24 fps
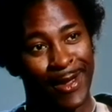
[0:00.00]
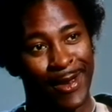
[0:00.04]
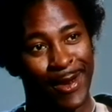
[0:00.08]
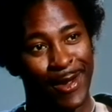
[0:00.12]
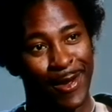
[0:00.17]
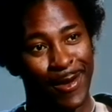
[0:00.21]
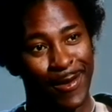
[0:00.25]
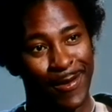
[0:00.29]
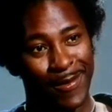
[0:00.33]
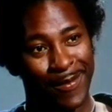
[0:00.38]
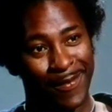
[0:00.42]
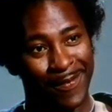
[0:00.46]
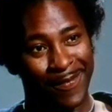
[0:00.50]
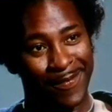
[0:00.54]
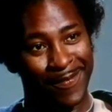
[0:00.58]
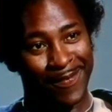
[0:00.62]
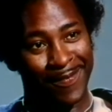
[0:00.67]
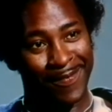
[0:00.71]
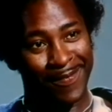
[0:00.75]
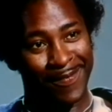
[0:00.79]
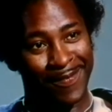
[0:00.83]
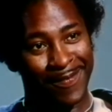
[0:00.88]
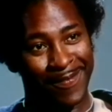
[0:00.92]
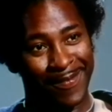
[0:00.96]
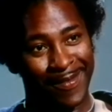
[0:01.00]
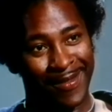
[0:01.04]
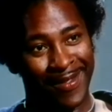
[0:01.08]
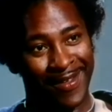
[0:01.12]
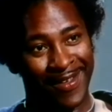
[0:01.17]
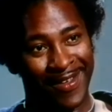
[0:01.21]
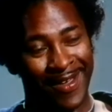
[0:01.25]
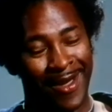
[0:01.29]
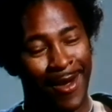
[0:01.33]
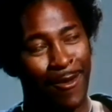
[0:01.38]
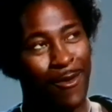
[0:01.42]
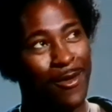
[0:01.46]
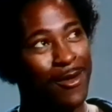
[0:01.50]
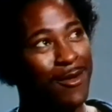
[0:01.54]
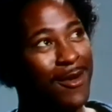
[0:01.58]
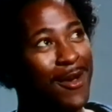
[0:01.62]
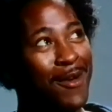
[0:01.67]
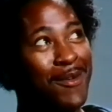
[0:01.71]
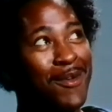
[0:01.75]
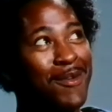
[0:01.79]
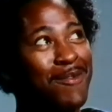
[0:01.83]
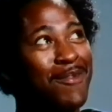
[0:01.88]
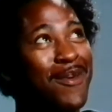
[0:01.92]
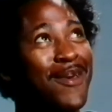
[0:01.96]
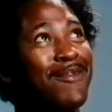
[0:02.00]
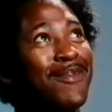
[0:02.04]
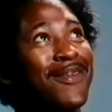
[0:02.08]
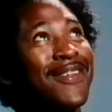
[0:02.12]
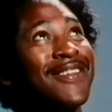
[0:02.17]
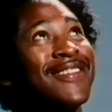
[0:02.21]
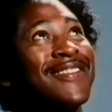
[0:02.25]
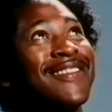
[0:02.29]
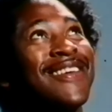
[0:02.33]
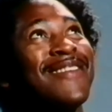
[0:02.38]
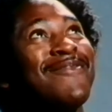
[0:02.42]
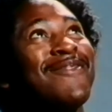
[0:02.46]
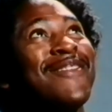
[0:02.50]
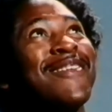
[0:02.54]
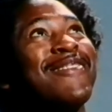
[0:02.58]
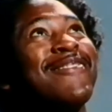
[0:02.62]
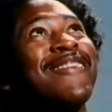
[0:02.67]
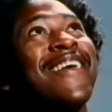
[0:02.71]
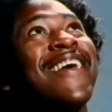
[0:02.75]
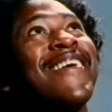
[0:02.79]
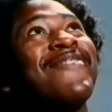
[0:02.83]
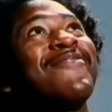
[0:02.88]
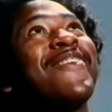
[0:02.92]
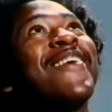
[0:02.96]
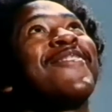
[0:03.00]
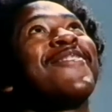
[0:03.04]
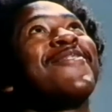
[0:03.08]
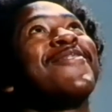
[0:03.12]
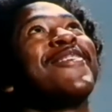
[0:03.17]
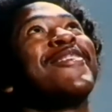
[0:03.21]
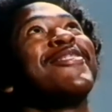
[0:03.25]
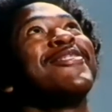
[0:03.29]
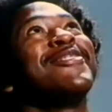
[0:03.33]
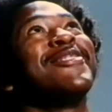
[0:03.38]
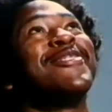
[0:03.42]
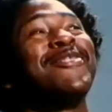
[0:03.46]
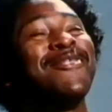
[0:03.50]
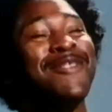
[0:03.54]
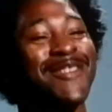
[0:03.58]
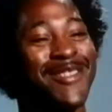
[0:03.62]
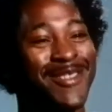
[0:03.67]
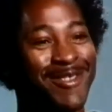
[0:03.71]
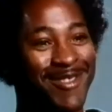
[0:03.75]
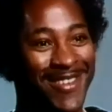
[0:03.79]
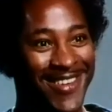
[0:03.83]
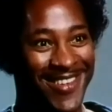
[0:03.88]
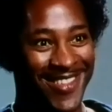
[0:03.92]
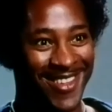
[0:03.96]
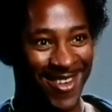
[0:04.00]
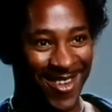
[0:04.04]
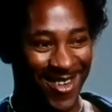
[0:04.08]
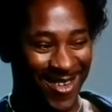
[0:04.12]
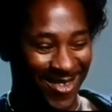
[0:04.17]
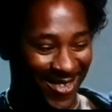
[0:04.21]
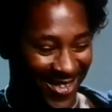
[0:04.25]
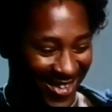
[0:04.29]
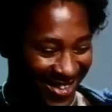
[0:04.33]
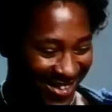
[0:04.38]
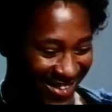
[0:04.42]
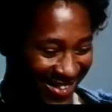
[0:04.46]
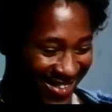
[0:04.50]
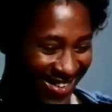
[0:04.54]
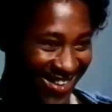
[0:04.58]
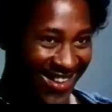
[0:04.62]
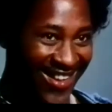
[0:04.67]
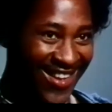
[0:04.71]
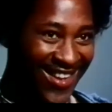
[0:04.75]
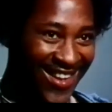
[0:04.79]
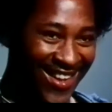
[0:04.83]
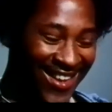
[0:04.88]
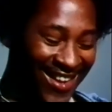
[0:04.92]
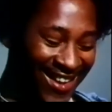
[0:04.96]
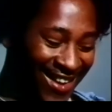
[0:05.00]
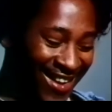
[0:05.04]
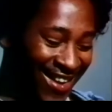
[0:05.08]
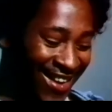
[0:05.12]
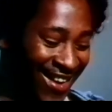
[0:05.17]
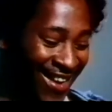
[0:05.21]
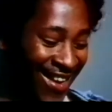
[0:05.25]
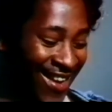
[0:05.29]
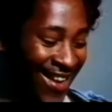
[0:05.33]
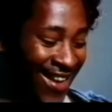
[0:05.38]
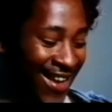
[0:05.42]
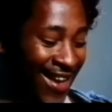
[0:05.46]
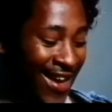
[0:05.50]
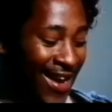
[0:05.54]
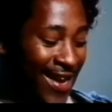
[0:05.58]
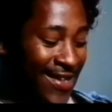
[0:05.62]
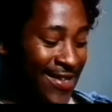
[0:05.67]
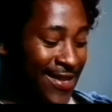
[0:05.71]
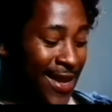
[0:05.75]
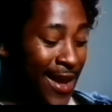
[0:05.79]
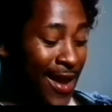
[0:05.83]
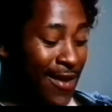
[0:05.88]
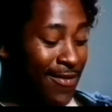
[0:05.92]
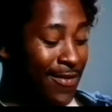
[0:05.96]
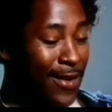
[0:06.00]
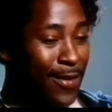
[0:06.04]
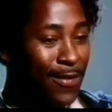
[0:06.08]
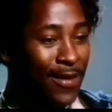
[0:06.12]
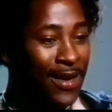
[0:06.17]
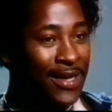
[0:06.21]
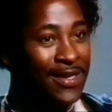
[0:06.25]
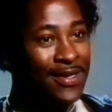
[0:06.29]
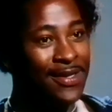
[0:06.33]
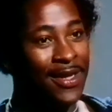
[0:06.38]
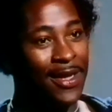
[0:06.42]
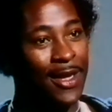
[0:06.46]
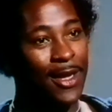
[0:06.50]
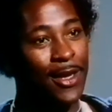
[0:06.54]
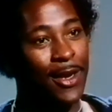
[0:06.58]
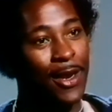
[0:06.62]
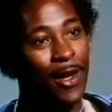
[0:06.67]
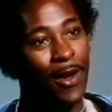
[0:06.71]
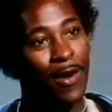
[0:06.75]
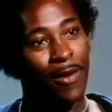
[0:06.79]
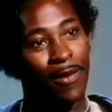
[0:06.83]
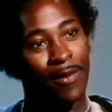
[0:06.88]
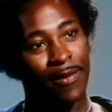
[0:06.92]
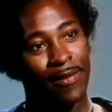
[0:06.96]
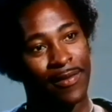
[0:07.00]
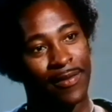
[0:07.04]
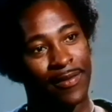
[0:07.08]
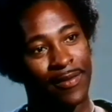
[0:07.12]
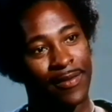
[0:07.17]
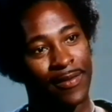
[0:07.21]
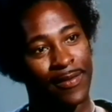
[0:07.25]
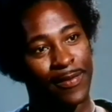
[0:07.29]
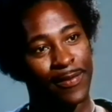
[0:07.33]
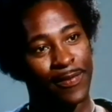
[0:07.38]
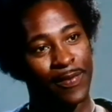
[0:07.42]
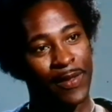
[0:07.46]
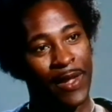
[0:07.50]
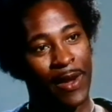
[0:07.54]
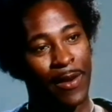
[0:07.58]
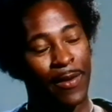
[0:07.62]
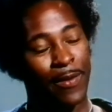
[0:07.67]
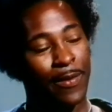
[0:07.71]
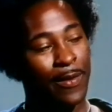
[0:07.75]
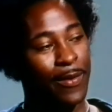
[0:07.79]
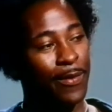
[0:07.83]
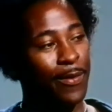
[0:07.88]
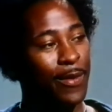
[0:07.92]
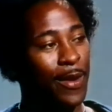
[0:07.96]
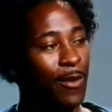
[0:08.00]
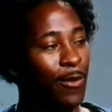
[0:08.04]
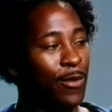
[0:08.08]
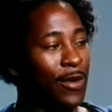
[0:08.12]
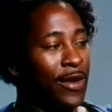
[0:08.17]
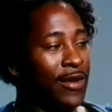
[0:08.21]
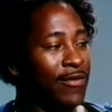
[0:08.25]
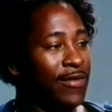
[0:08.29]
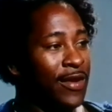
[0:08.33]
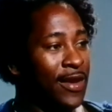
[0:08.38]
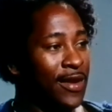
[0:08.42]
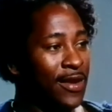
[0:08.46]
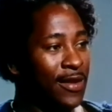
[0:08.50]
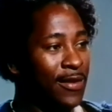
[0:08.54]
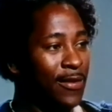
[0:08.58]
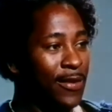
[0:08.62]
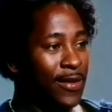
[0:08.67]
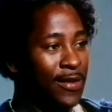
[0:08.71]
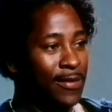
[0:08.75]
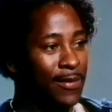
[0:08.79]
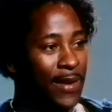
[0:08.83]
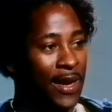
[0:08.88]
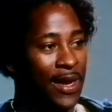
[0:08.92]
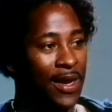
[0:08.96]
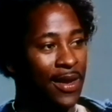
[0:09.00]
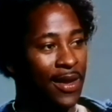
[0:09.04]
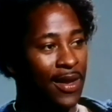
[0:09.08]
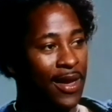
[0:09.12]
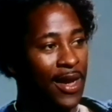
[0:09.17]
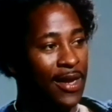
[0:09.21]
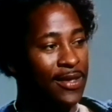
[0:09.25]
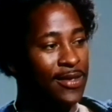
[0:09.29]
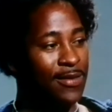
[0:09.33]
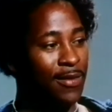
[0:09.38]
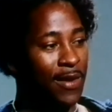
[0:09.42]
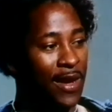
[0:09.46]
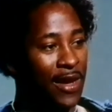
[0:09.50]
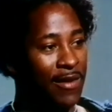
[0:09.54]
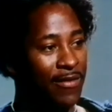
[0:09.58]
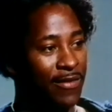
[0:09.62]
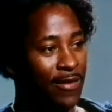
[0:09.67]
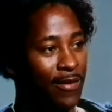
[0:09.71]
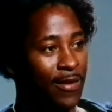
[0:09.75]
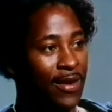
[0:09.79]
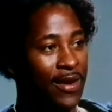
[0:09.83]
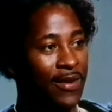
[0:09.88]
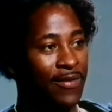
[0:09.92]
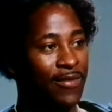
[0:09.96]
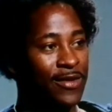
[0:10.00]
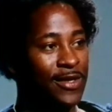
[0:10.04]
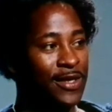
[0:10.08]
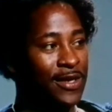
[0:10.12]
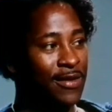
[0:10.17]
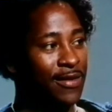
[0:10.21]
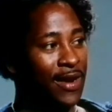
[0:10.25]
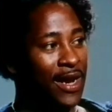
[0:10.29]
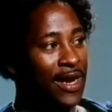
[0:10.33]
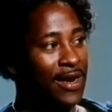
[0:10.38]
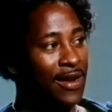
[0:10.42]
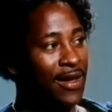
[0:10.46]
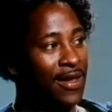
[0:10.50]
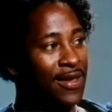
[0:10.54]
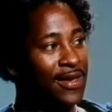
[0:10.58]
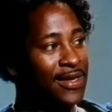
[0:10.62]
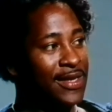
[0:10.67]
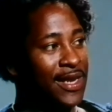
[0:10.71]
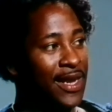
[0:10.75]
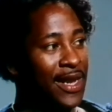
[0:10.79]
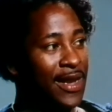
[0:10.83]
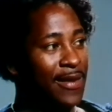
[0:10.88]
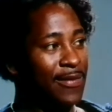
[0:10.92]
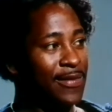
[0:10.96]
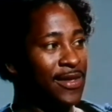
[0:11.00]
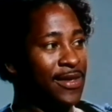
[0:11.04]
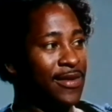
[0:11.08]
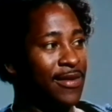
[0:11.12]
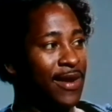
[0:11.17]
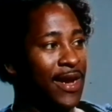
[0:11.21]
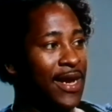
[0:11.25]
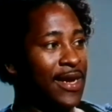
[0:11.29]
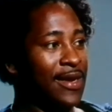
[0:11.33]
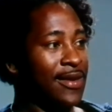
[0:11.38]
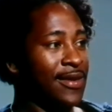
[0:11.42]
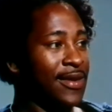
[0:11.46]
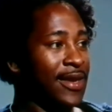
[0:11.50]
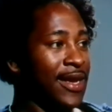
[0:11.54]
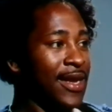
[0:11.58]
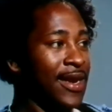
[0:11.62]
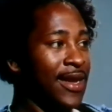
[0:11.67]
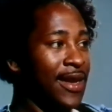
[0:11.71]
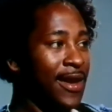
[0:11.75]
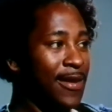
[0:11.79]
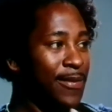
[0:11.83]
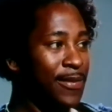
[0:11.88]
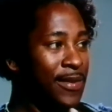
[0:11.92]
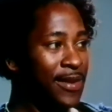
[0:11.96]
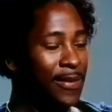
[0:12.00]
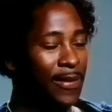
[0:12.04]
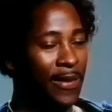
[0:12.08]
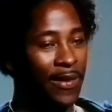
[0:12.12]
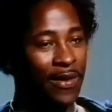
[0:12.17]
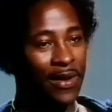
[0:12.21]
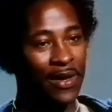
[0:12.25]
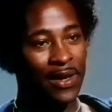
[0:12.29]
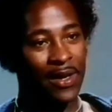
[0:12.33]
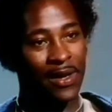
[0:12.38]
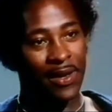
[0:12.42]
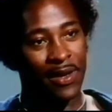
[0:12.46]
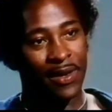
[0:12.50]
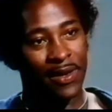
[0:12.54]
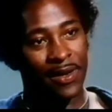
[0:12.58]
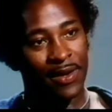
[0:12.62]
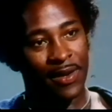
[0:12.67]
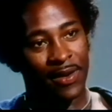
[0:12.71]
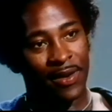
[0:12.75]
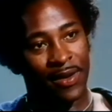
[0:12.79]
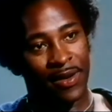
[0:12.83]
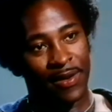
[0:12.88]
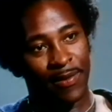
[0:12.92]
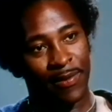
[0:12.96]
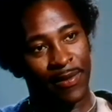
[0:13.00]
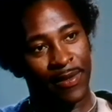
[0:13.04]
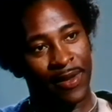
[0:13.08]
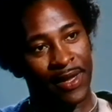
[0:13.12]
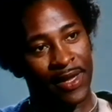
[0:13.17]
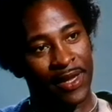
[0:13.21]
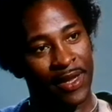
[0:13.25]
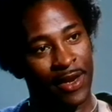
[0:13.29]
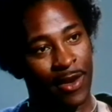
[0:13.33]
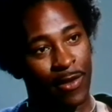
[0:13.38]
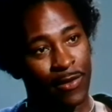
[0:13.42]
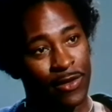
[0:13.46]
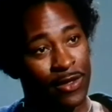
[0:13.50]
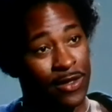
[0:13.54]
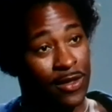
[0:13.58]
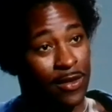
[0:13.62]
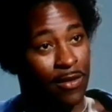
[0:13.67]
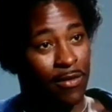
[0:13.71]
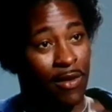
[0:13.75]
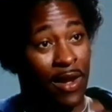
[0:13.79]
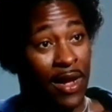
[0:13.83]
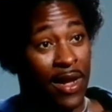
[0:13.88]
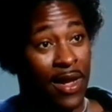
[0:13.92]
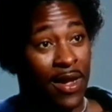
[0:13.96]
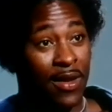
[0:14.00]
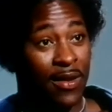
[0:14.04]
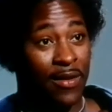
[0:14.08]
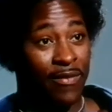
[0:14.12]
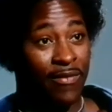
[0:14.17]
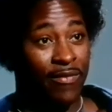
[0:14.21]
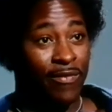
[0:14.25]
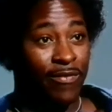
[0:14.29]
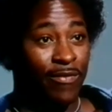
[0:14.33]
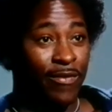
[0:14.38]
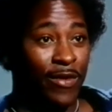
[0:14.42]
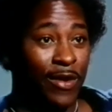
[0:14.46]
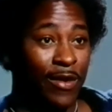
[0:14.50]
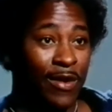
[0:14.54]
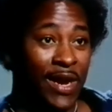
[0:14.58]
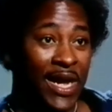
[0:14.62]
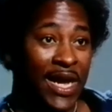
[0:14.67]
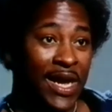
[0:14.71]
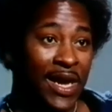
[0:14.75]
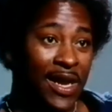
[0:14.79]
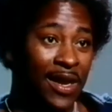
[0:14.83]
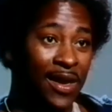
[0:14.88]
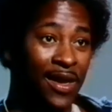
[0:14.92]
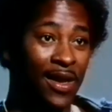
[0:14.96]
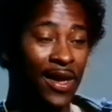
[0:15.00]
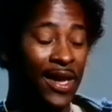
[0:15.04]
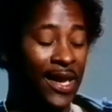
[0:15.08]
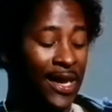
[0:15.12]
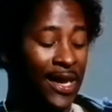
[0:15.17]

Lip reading: You know? I wonder how many people have seen me cry, probably 2 or 3 in the whole world. It's kind of interesting, you know? I remember living with my ex-wife or whatever, she cried all the time. She cried getting up in the morning and you know, just crying for crying.